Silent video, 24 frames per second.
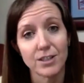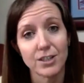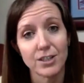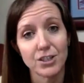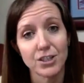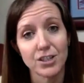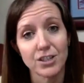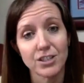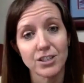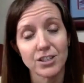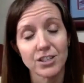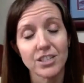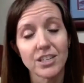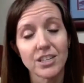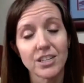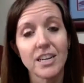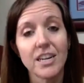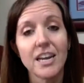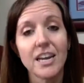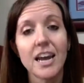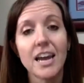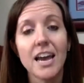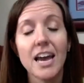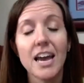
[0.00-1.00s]
to church.
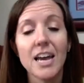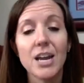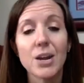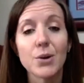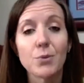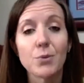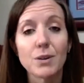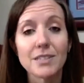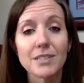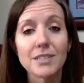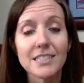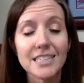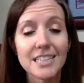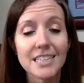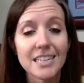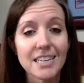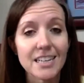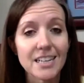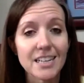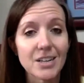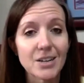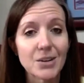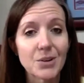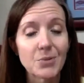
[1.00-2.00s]
And it wasn't
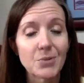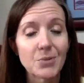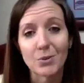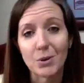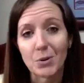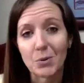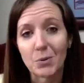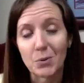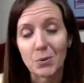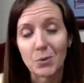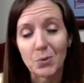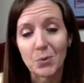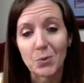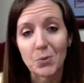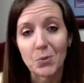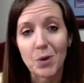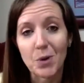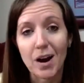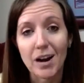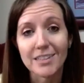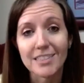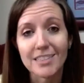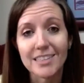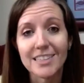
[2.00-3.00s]
until we
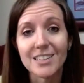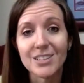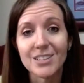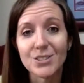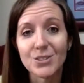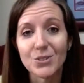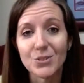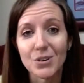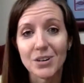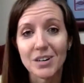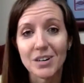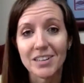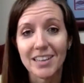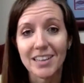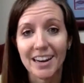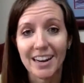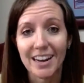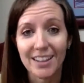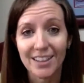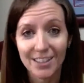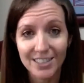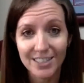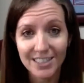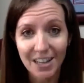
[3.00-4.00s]
walked in the door that I
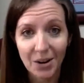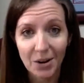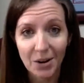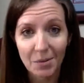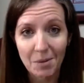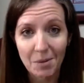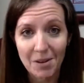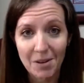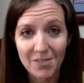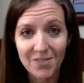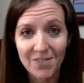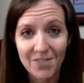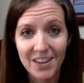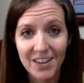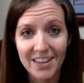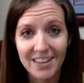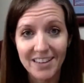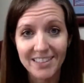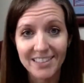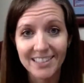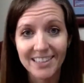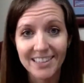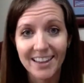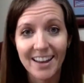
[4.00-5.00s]
looked down at my
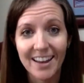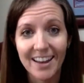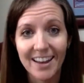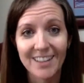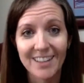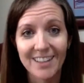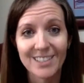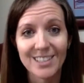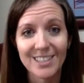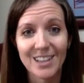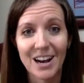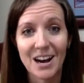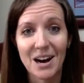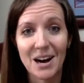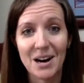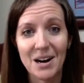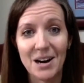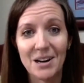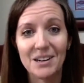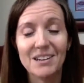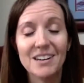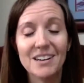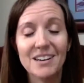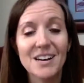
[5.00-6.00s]
feet and I saw